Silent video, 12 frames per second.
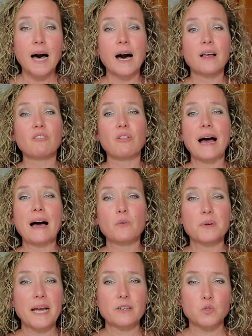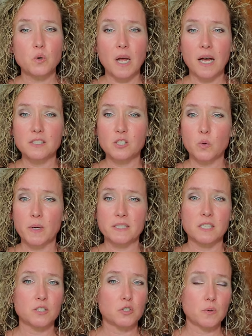Allow natural
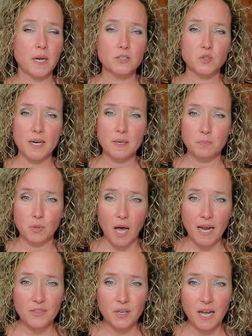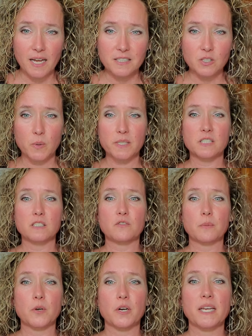consequences. Do not try to block the consequences
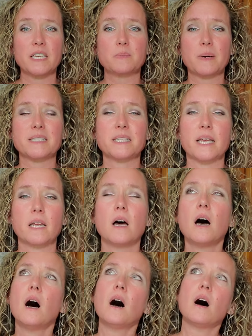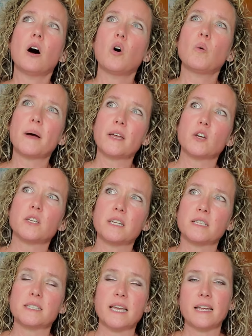from your kids by saying, oh my
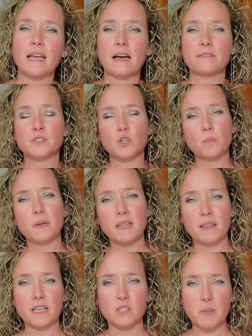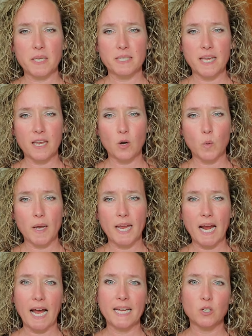goodness, they have so many things being taken
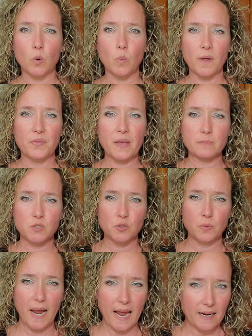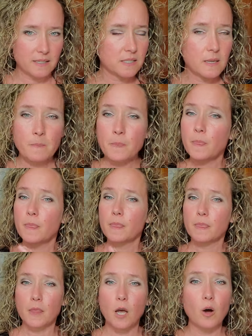away, I don't want them to X.
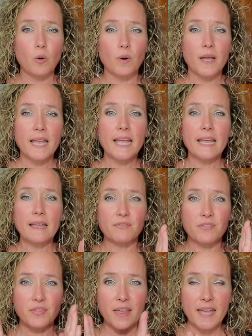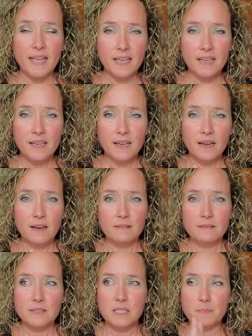No, if they
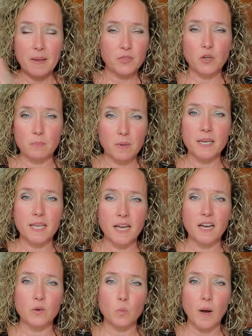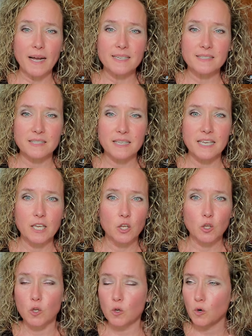spent their money unwisely,
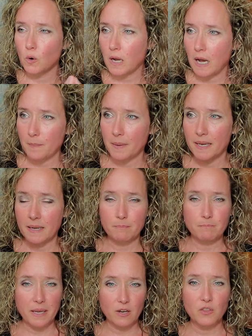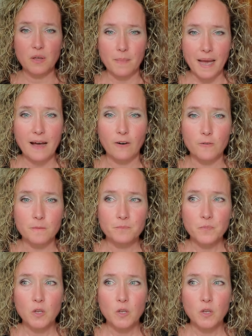you don't come in and bail them out.